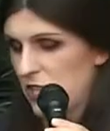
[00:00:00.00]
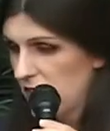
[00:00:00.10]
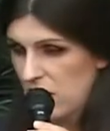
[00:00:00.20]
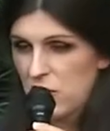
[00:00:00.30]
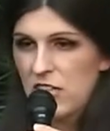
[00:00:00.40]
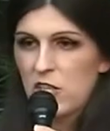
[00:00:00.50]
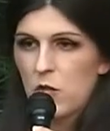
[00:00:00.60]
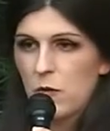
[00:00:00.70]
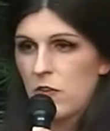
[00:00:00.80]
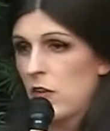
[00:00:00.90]

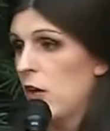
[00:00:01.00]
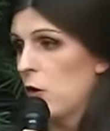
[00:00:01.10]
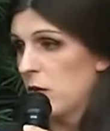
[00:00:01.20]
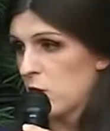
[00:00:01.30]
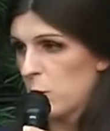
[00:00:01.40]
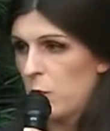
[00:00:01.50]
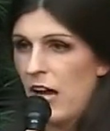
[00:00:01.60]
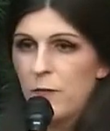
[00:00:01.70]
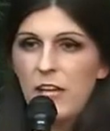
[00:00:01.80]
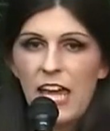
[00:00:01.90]
constituents who has
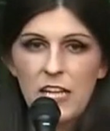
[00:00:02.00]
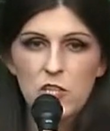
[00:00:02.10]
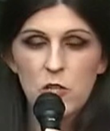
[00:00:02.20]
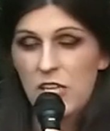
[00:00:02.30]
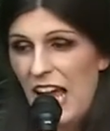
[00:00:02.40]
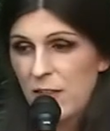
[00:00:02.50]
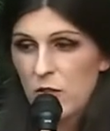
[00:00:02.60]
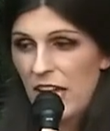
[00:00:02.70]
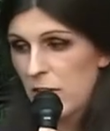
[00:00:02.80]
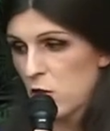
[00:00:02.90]
survived cancer and had their
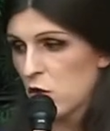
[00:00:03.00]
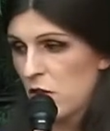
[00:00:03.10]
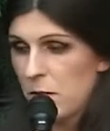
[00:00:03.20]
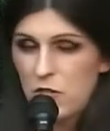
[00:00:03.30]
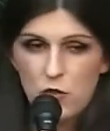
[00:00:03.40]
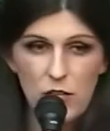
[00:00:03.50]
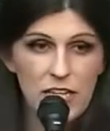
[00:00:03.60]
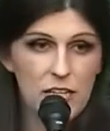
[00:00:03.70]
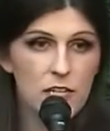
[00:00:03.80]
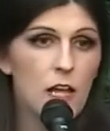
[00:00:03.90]
cancer treatment
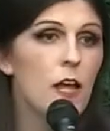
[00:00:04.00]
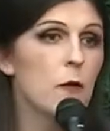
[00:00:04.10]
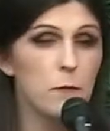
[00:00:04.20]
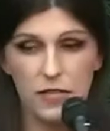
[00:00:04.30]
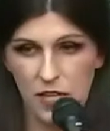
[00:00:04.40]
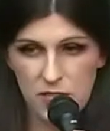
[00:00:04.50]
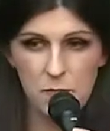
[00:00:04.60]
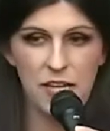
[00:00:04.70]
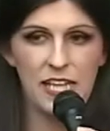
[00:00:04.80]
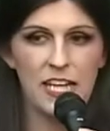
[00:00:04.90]
treated because of
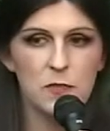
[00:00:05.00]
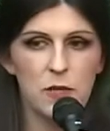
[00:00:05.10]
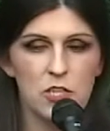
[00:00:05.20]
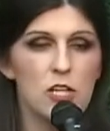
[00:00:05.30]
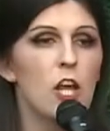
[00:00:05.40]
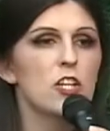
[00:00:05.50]
Medicaid expansion,